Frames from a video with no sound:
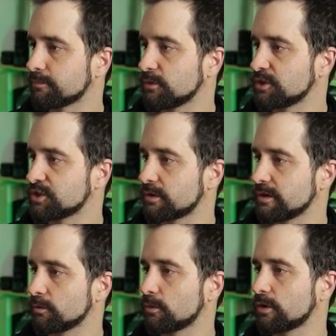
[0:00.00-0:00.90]
which
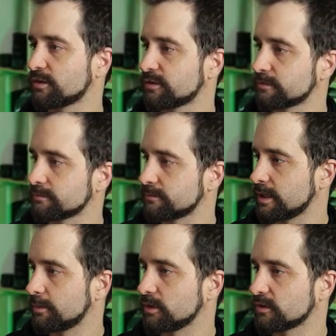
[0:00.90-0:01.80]
already works
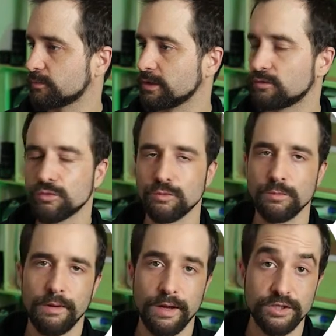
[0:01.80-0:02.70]
and brings me to
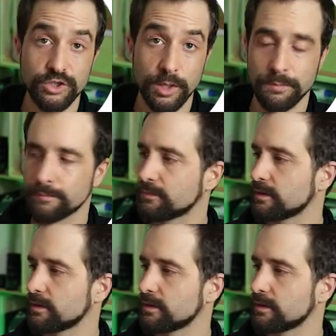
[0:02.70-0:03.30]
my shop.